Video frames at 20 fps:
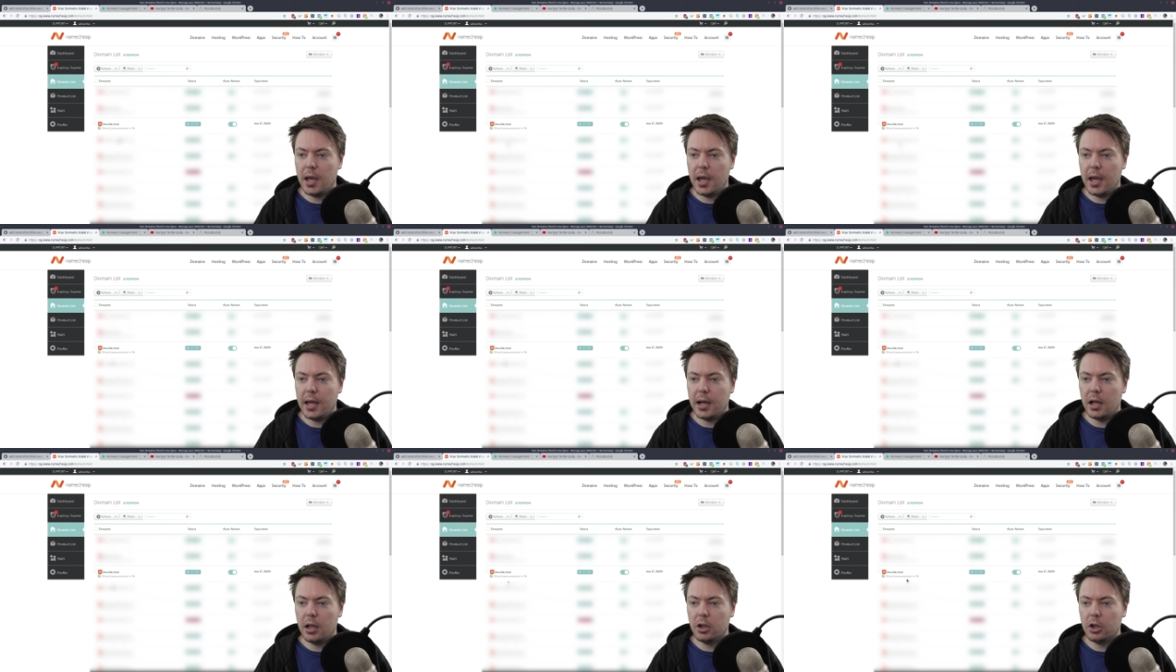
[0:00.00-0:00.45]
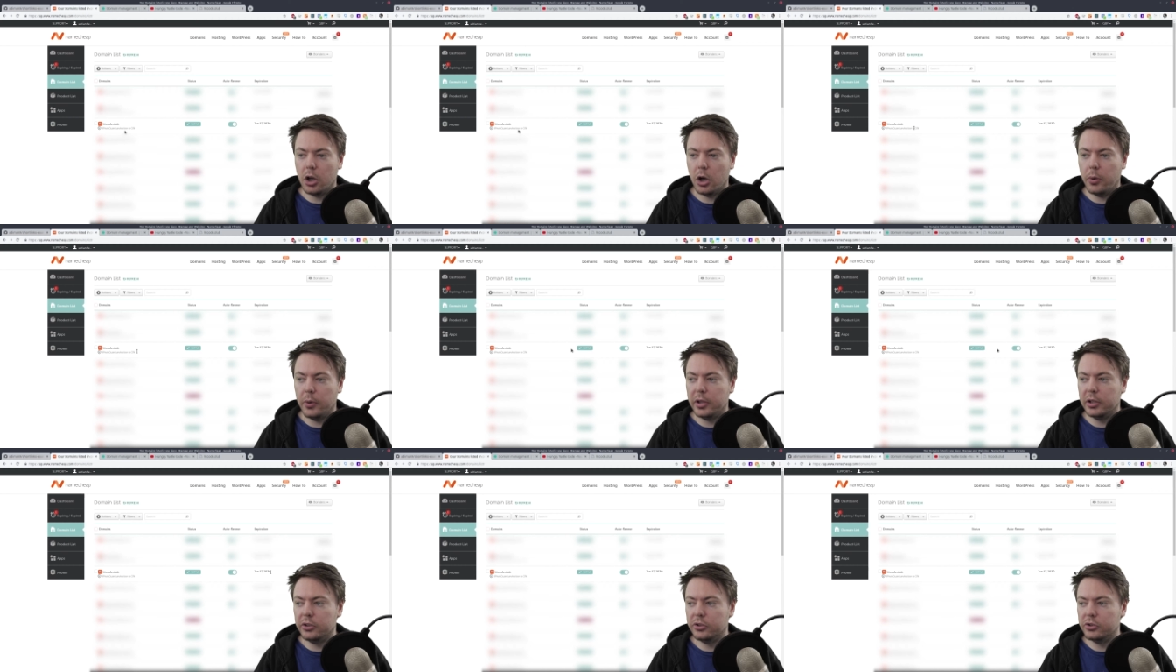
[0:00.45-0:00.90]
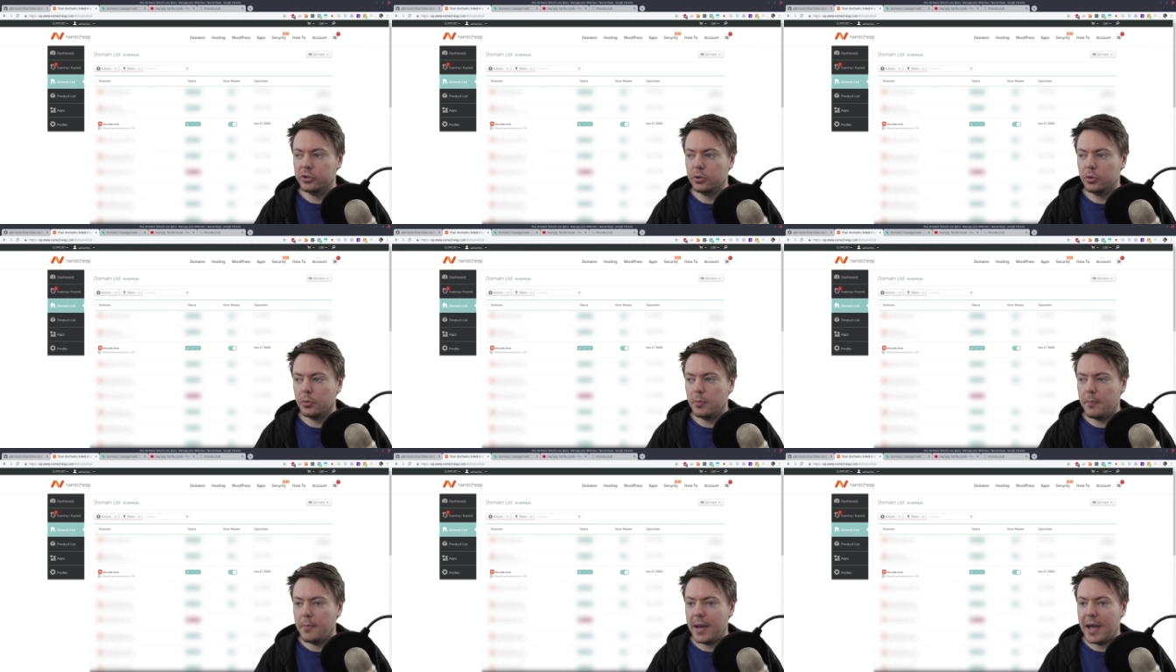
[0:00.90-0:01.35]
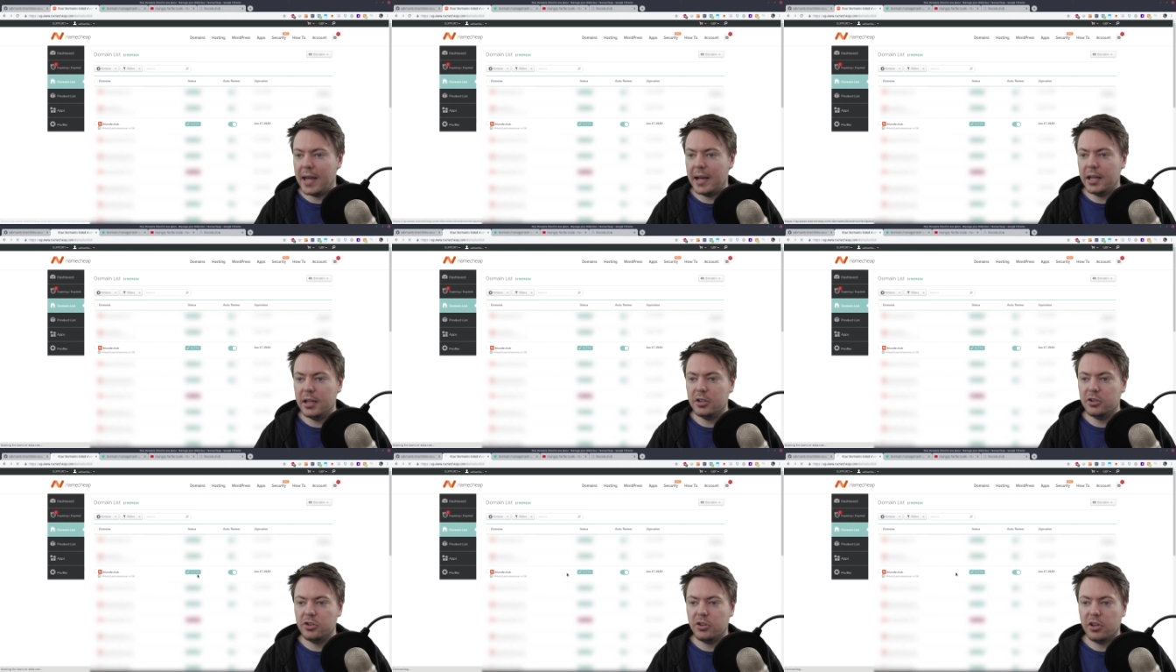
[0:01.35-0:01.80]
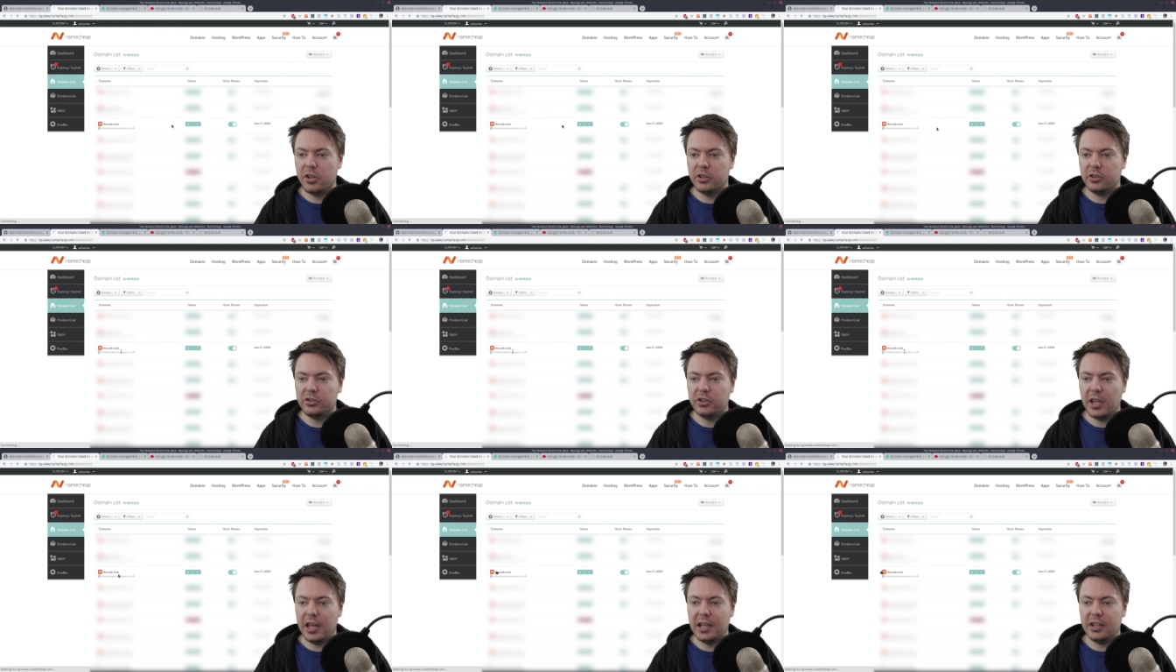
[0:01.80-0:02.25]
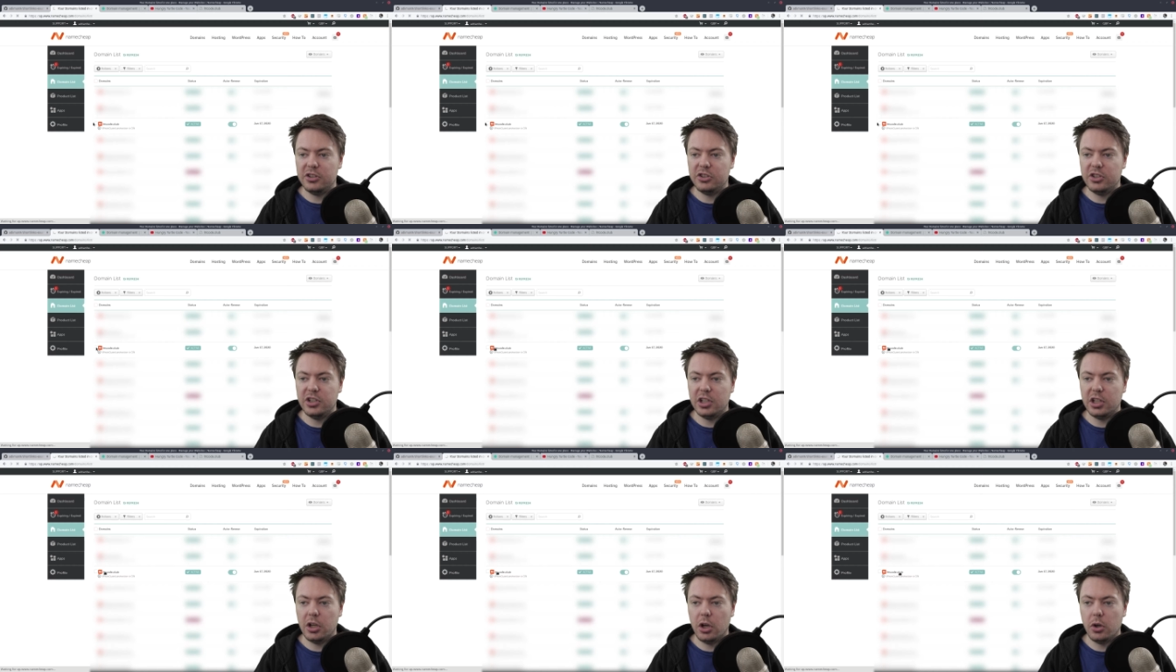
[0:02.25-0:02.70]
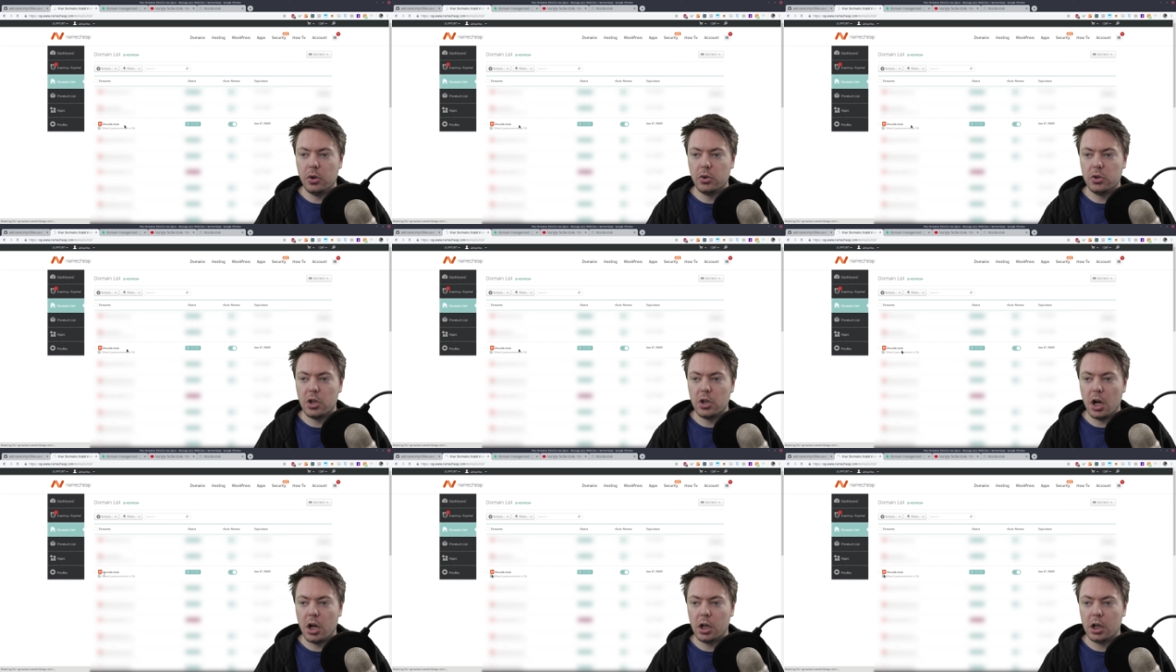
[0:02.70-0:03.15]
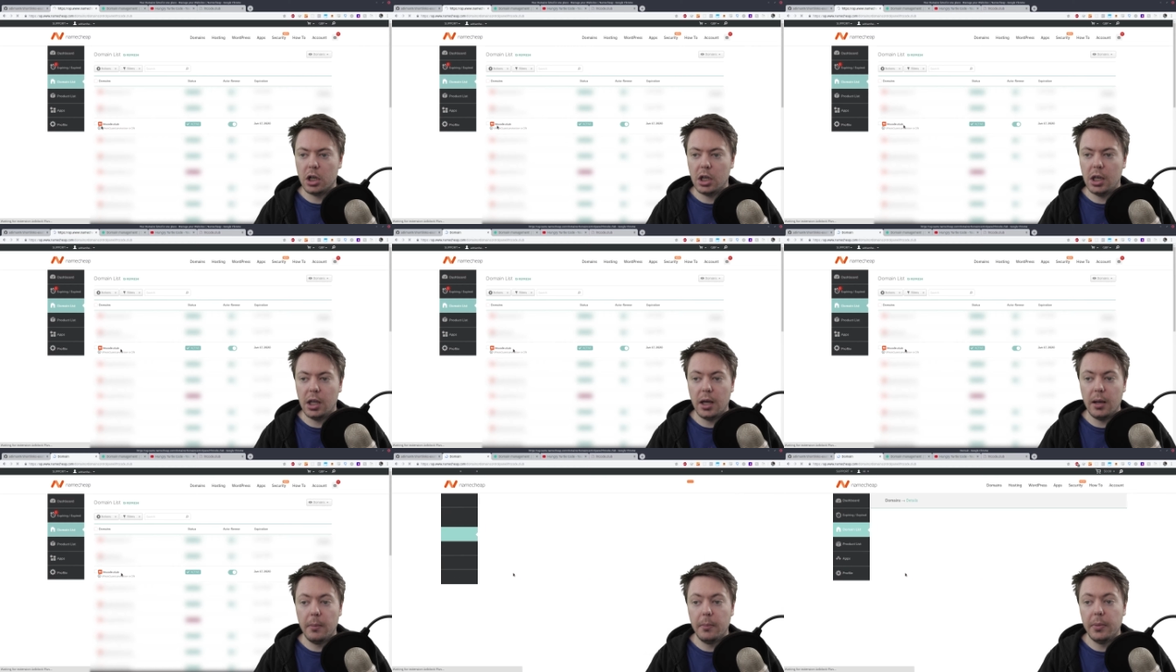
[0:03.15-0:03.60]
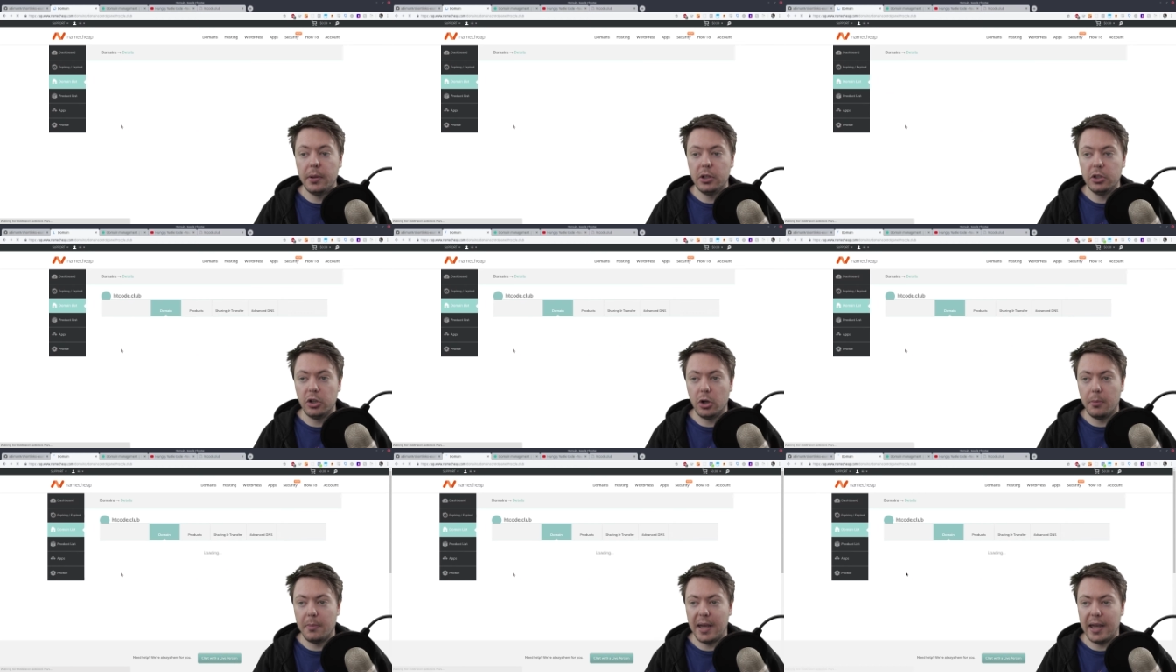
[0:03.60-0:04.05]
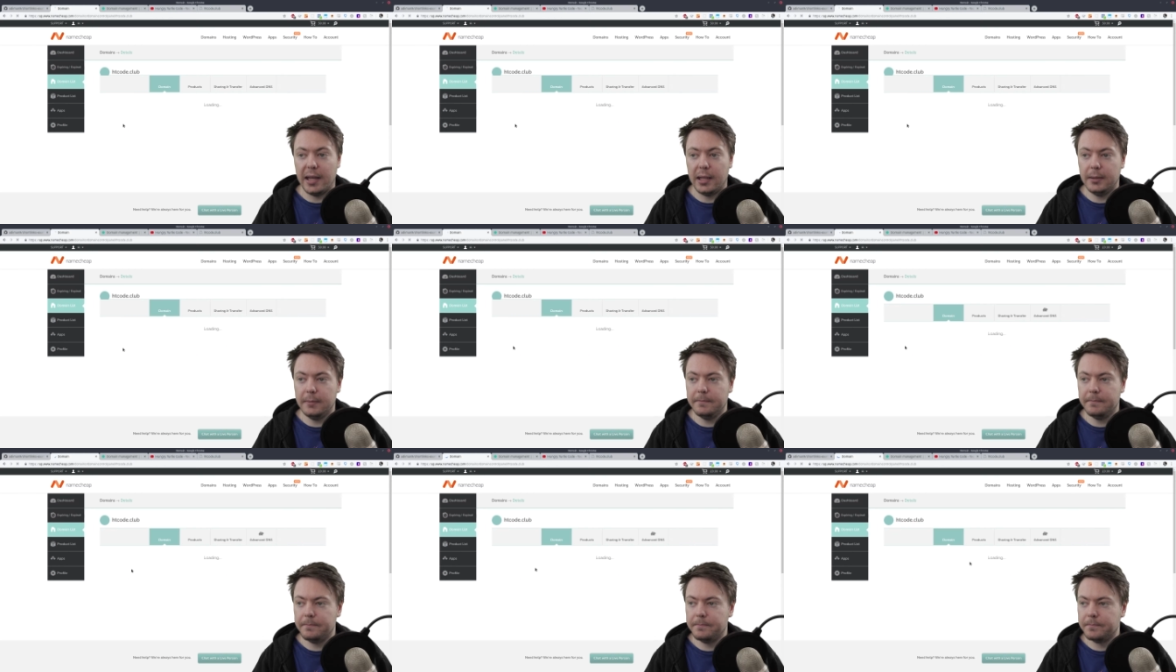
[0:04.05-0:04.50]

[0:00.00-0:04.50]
and I'll go into manage this h t code dot club domain,